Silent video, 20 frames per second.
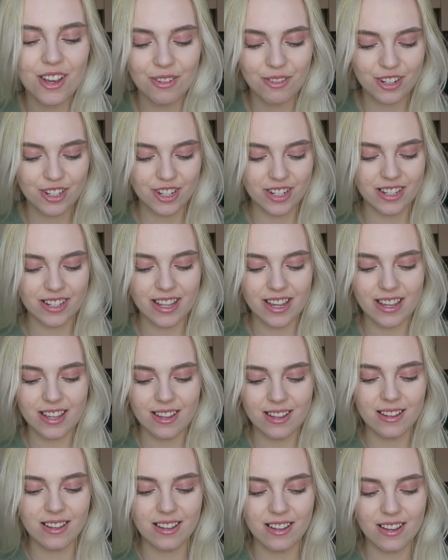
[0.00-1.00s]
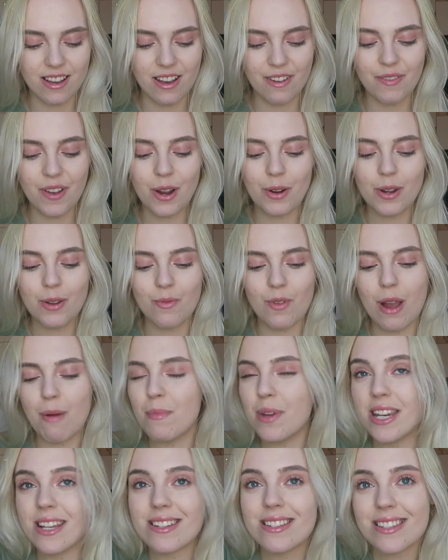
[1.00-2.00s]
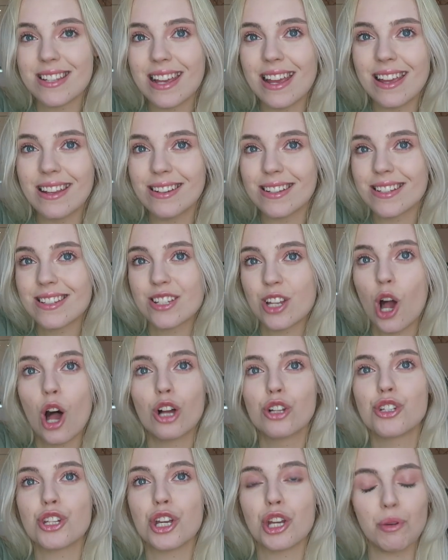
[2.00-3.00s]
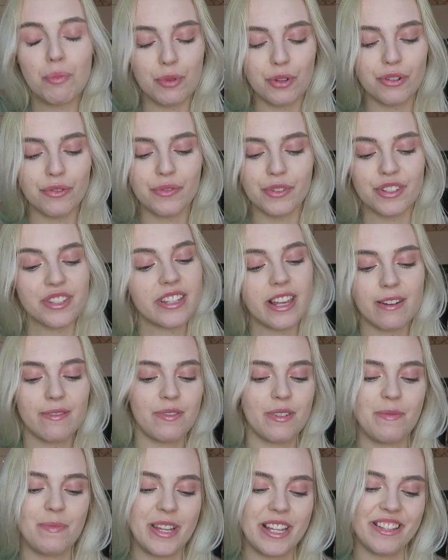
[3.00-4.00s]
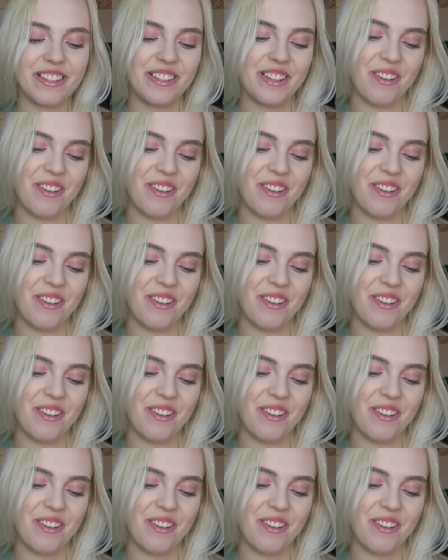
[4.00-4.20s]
which is like a very reminiscent, nostalgic, beautiful scent for me.